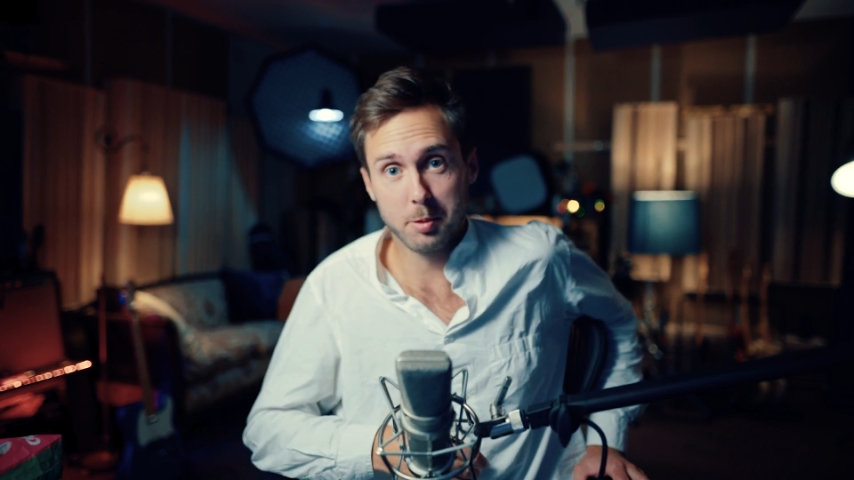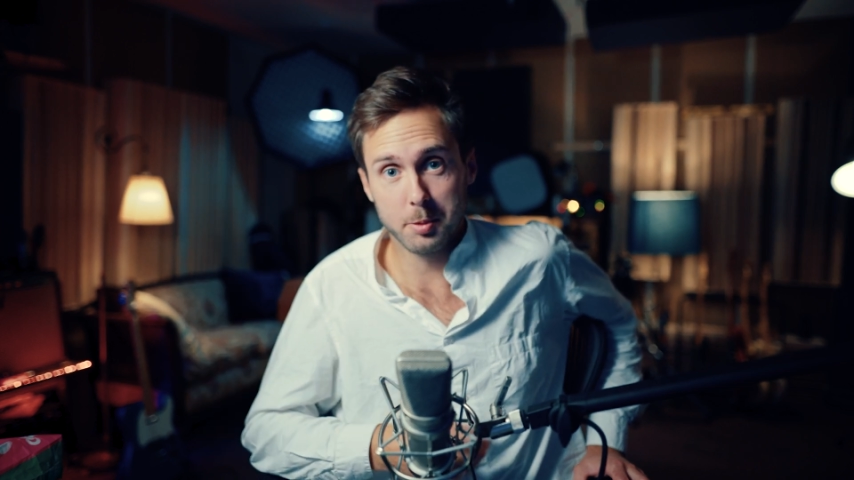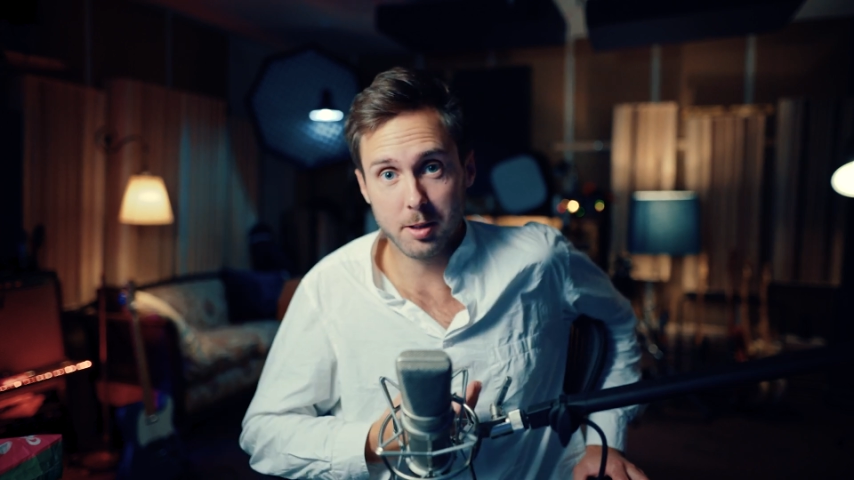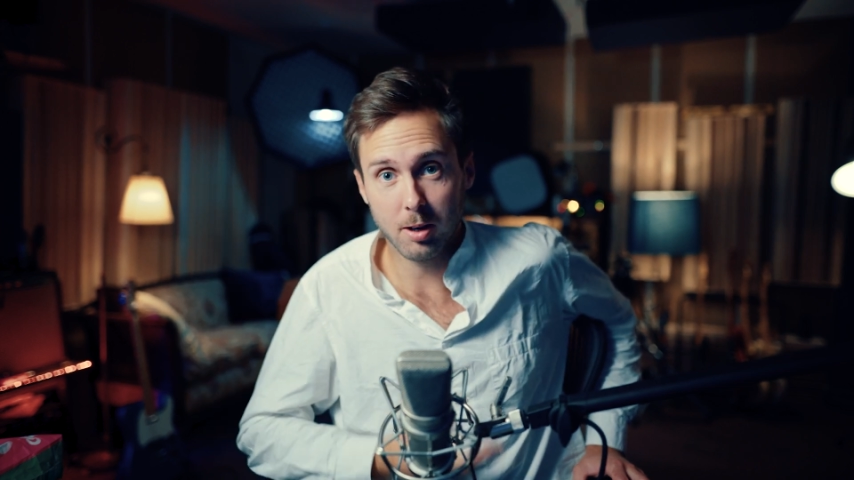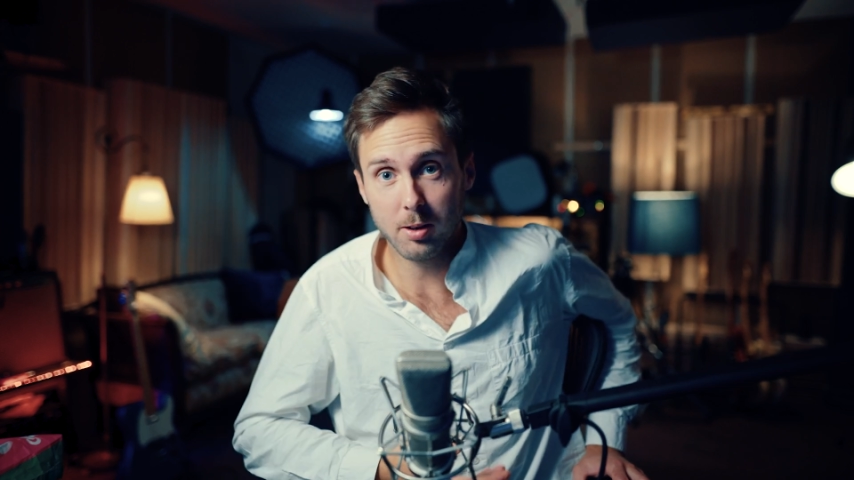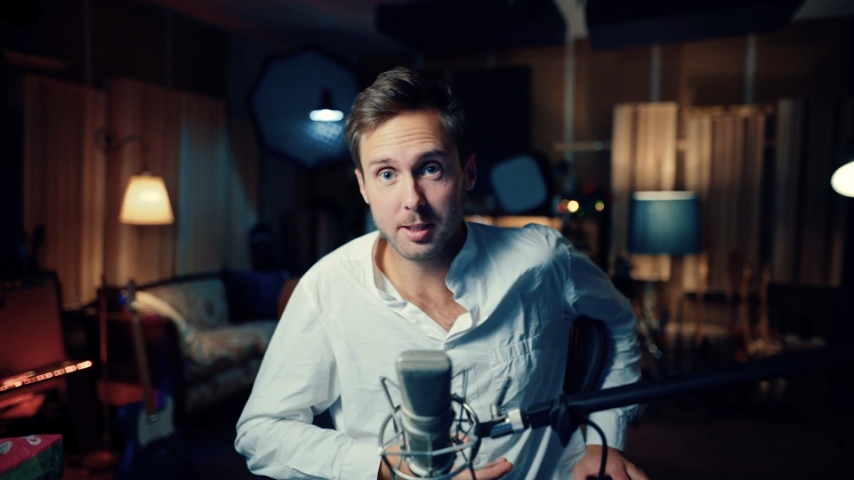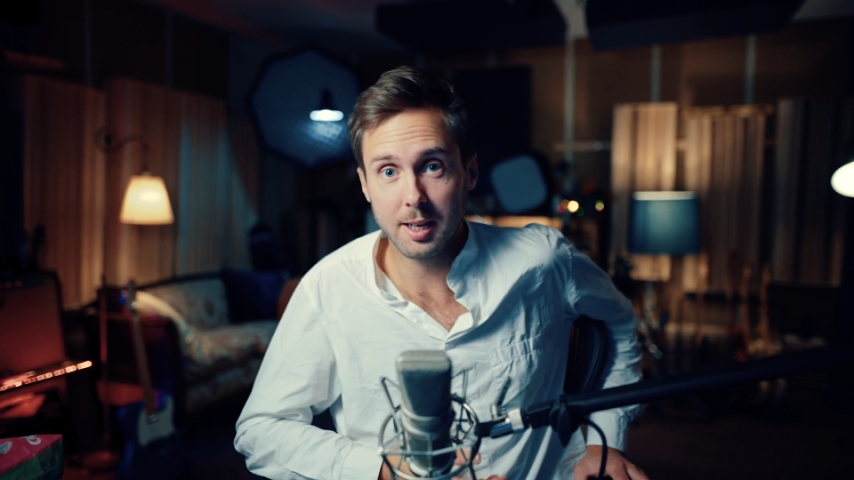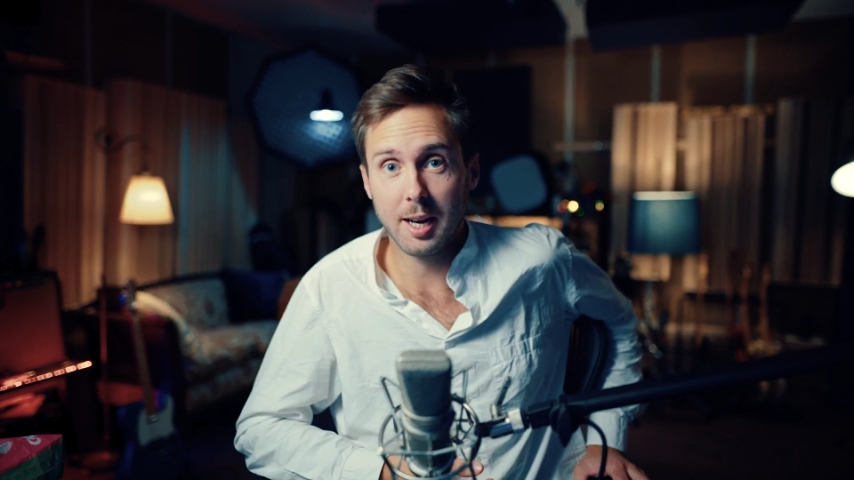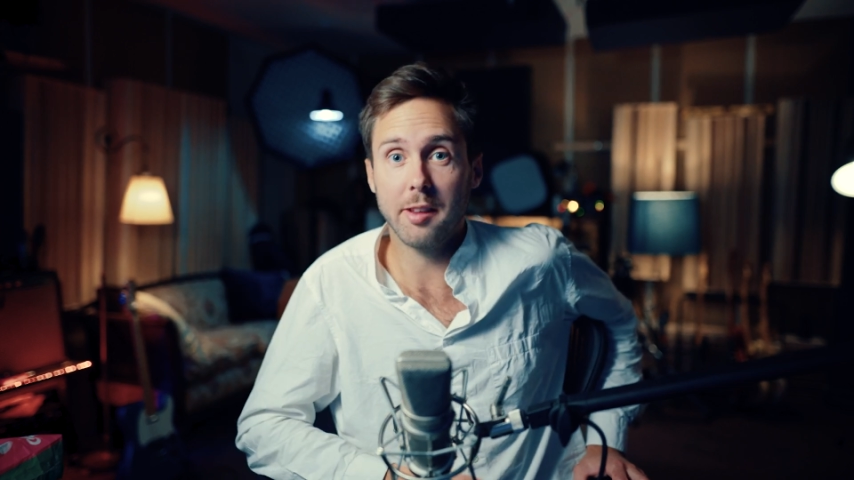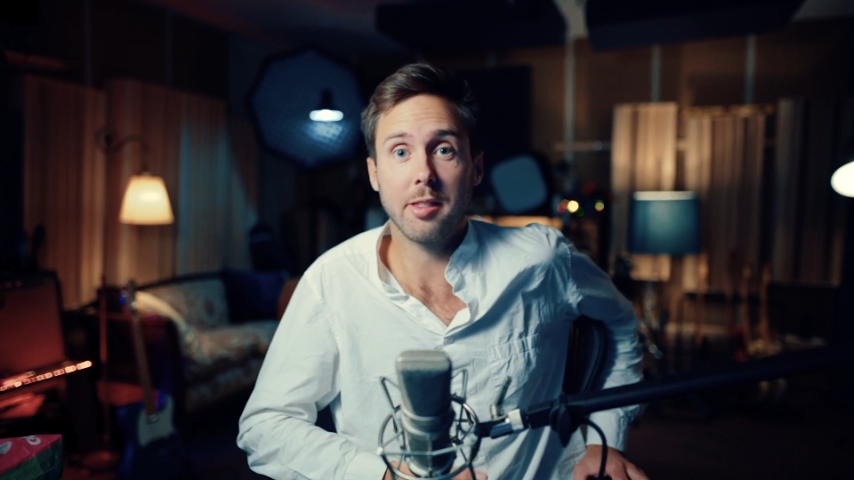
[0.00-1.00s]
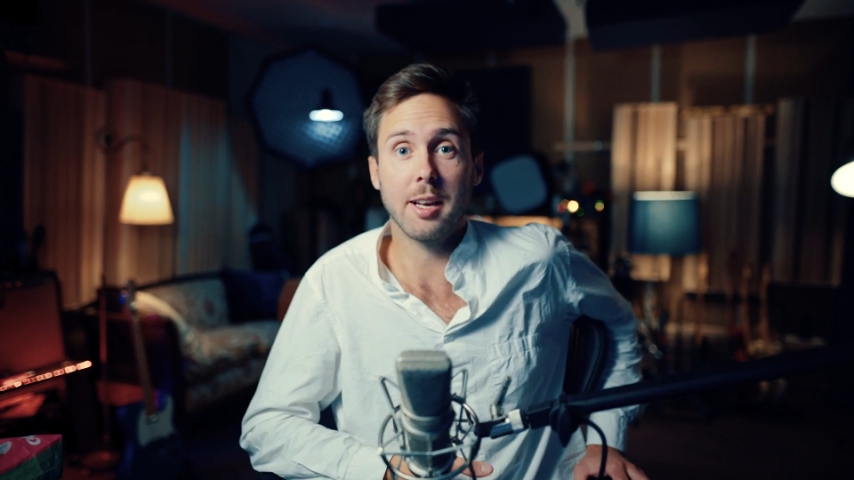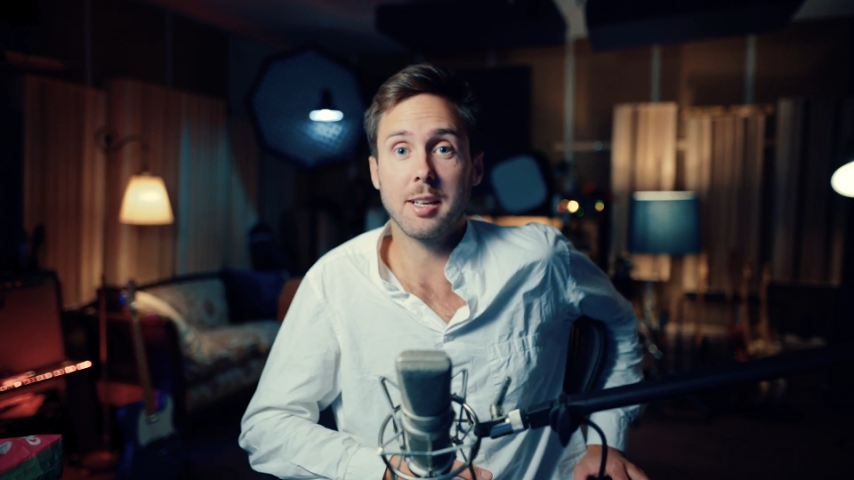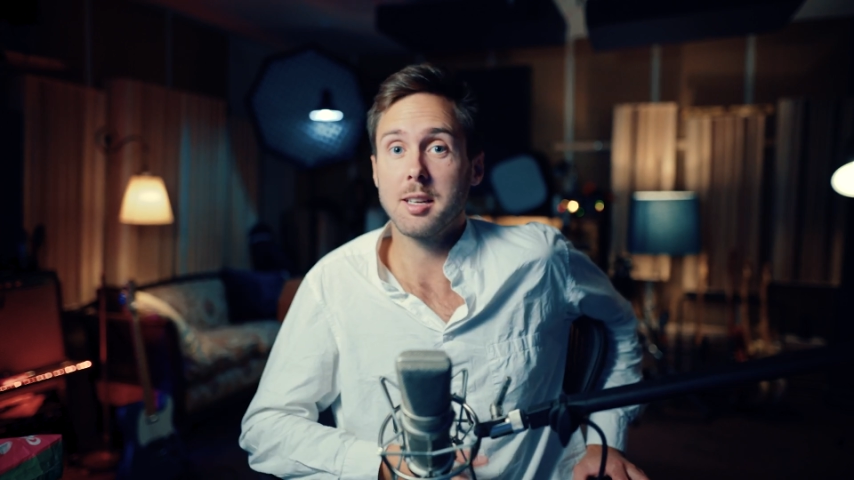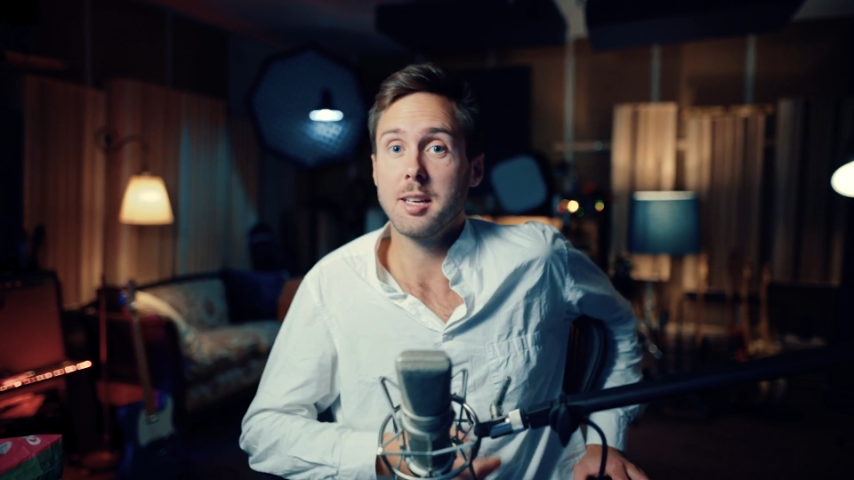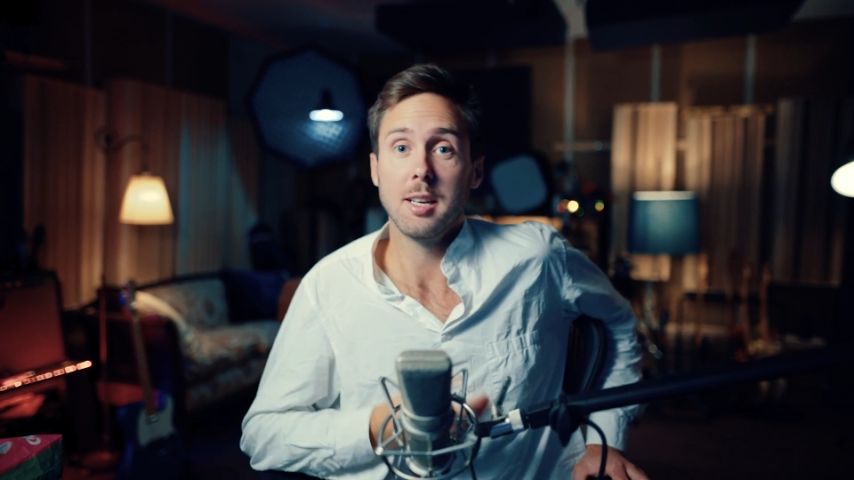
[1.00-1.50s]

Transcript: we call it, I think